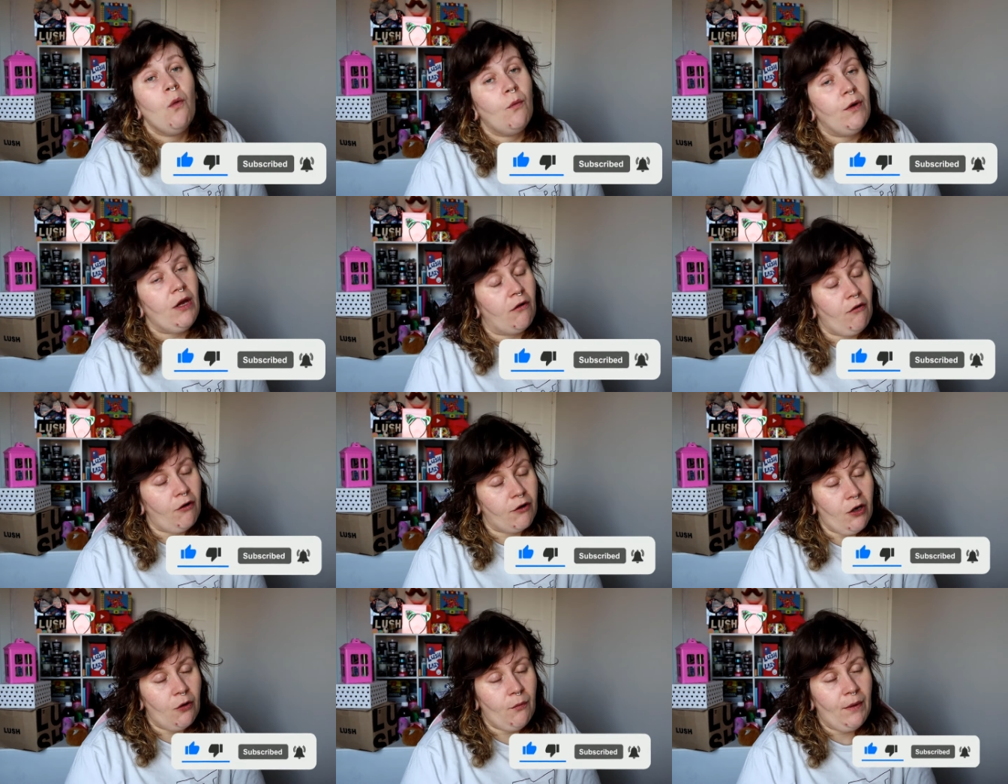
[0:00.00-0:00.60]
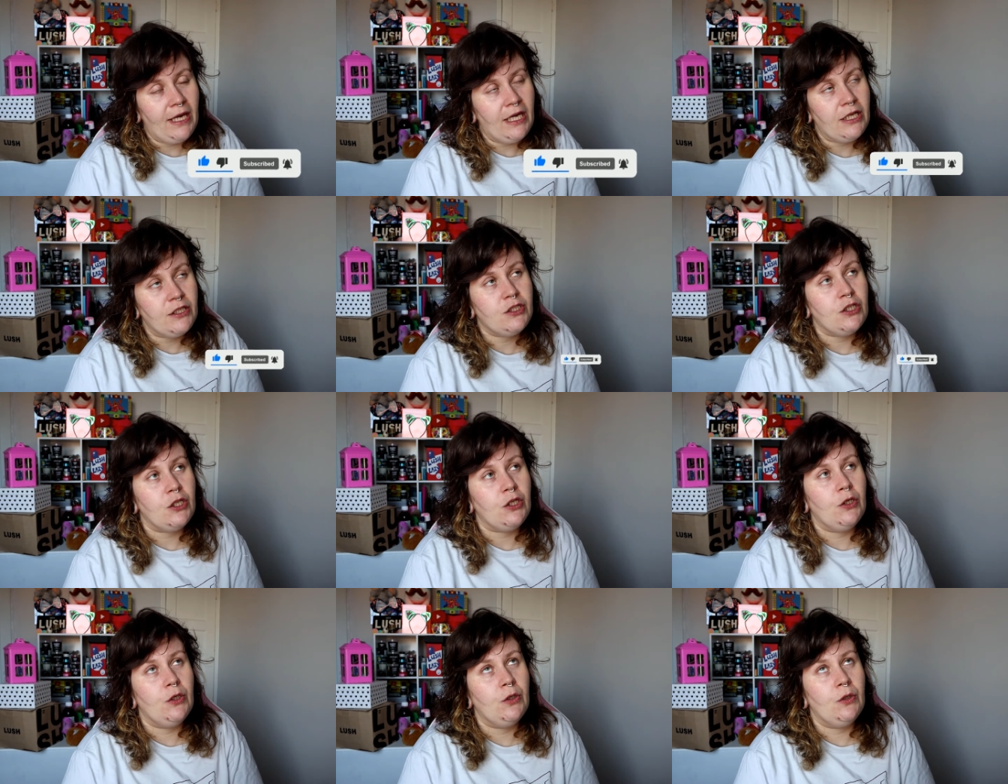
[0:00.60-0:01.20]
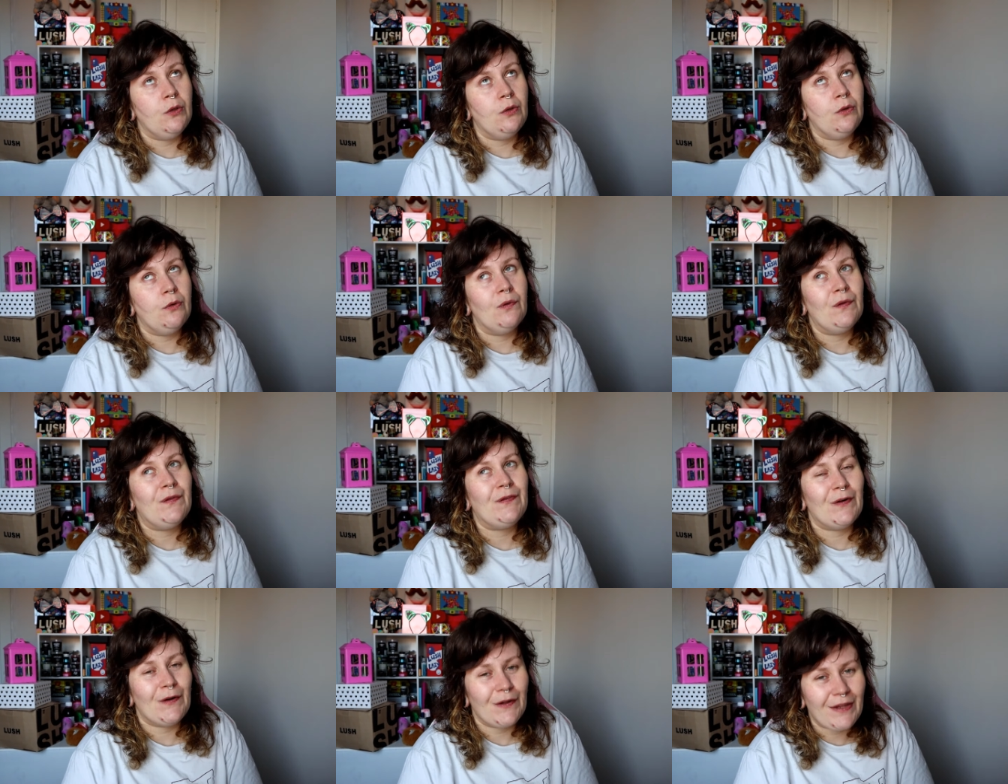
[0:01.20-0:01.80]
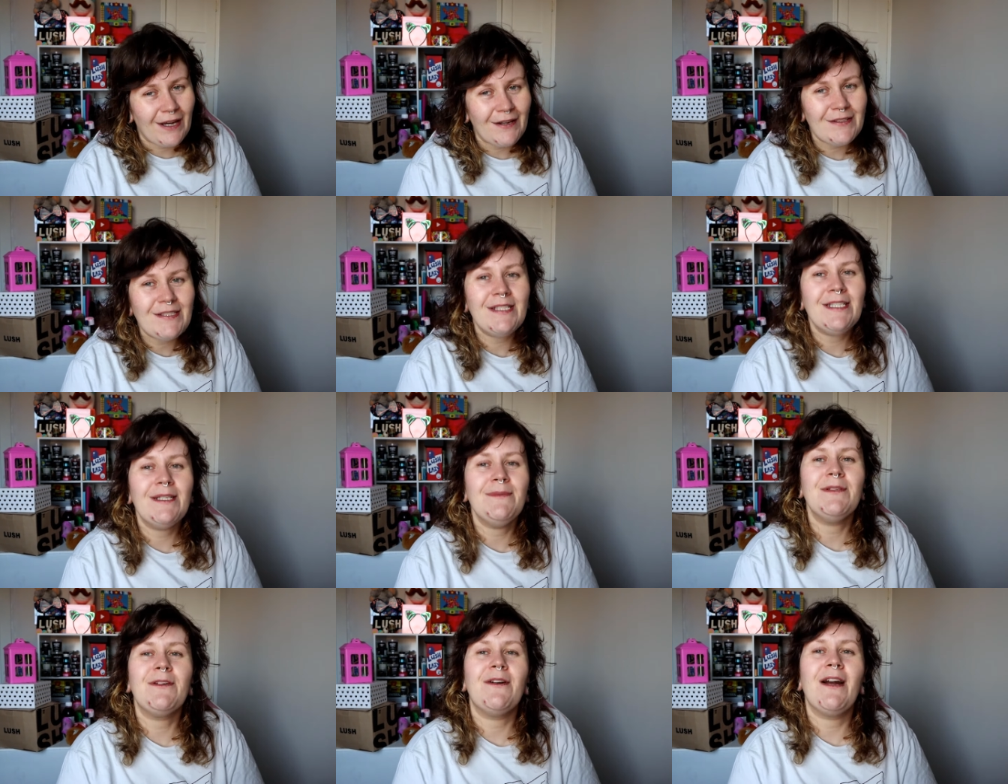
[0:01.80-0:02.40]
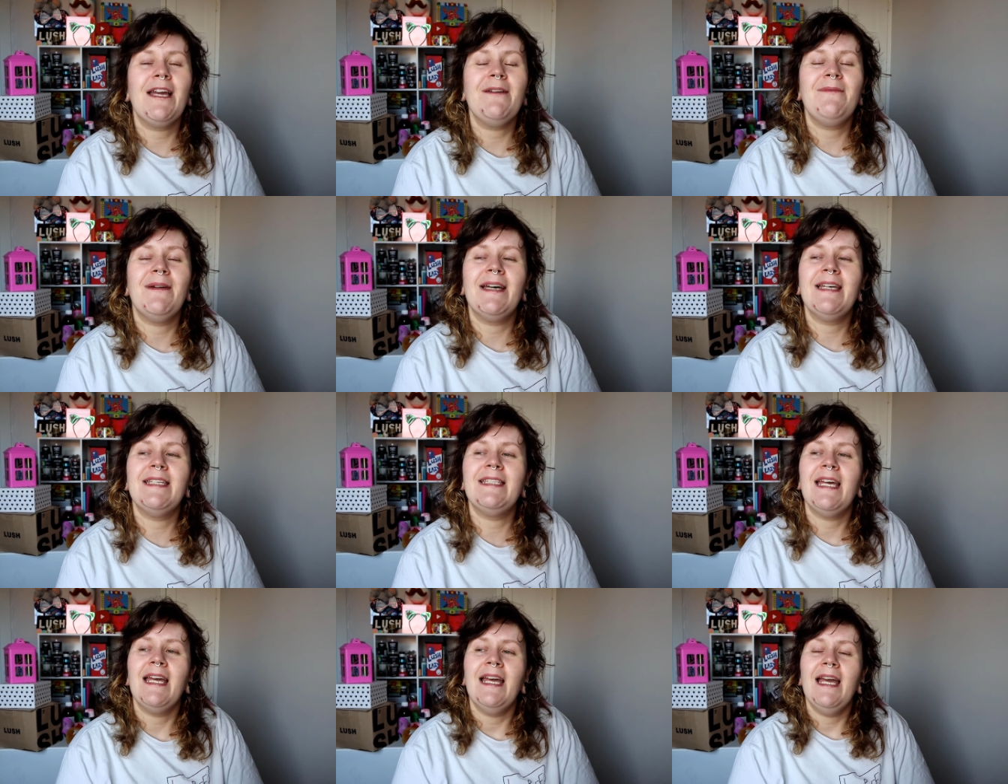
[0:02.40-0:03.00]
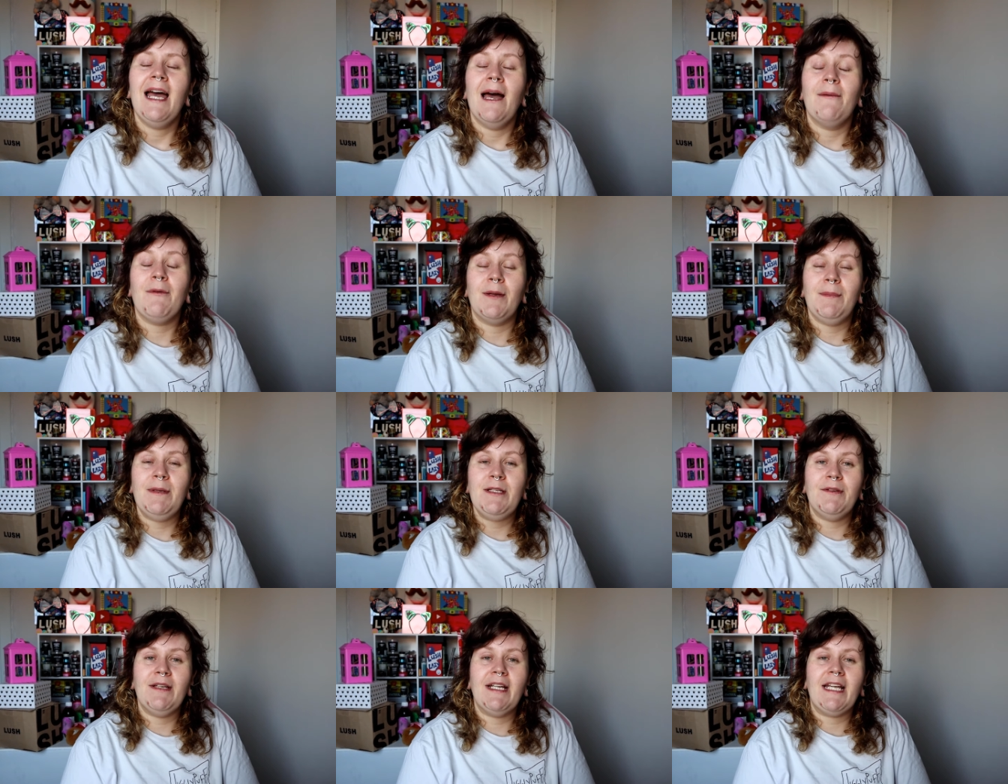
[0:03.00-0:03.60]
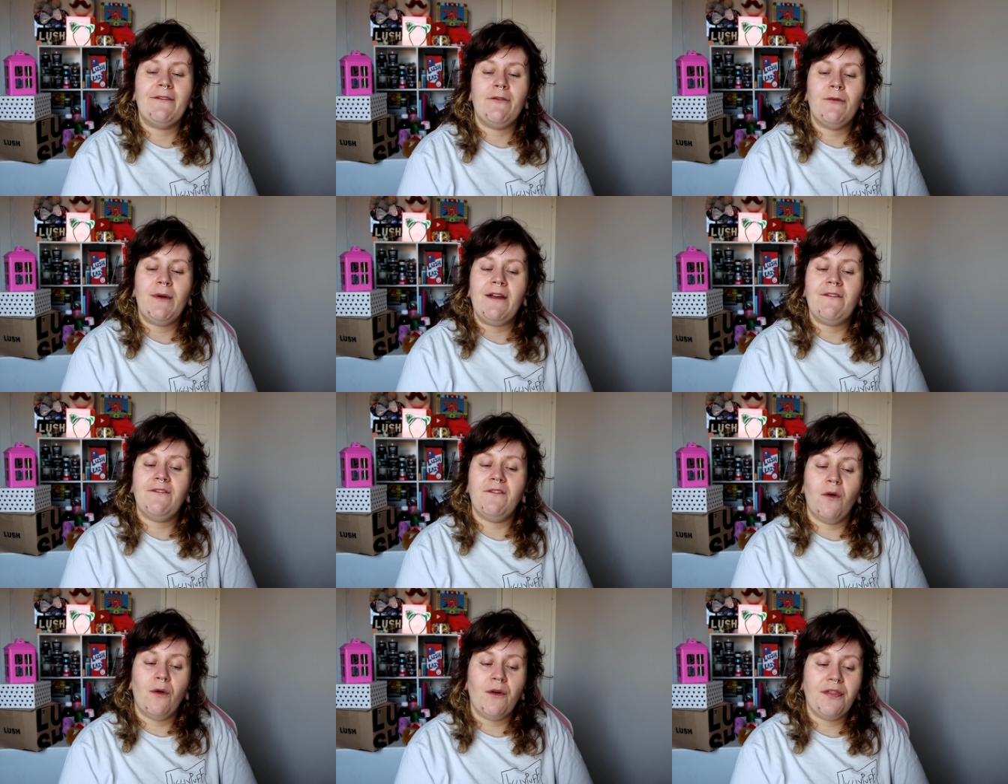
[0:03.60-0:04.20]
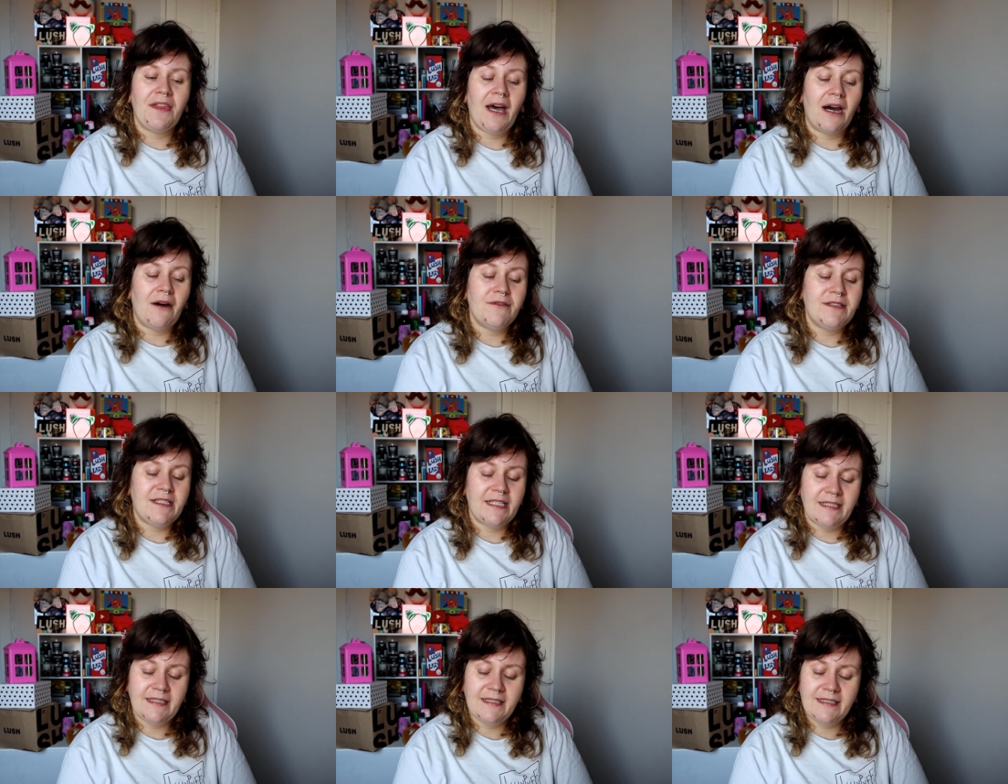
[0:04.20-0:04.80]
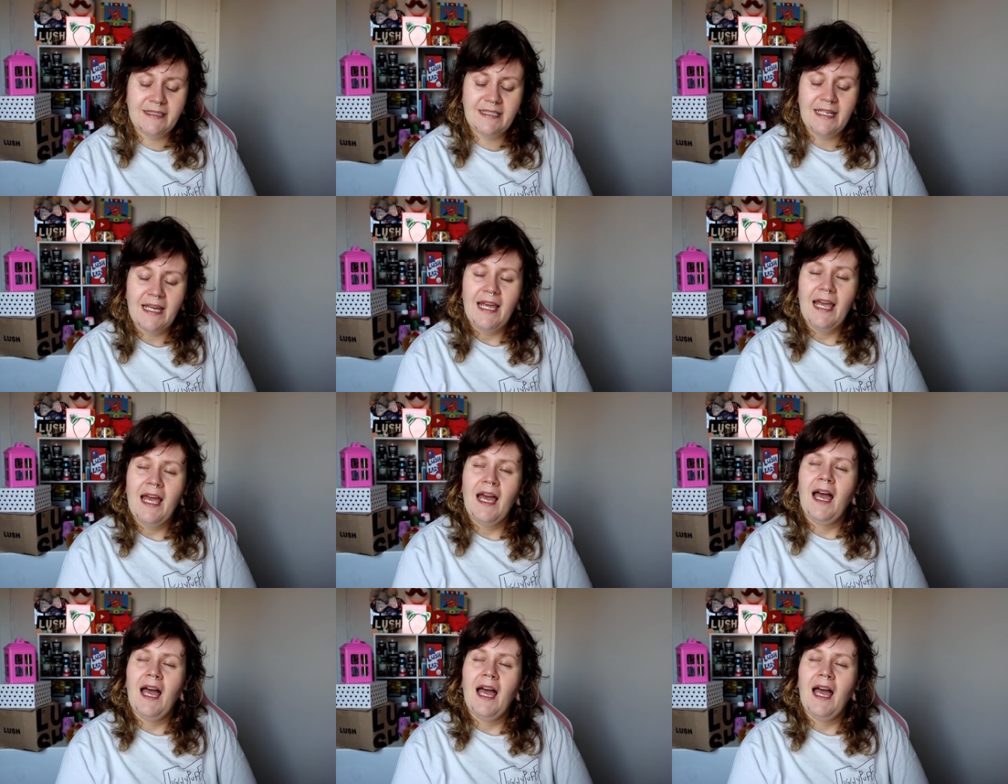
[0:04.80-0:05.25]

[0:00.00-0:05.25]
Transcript: We are on our way to 4,000 subscribers. I'm going to be doing a giveaway at 4,000.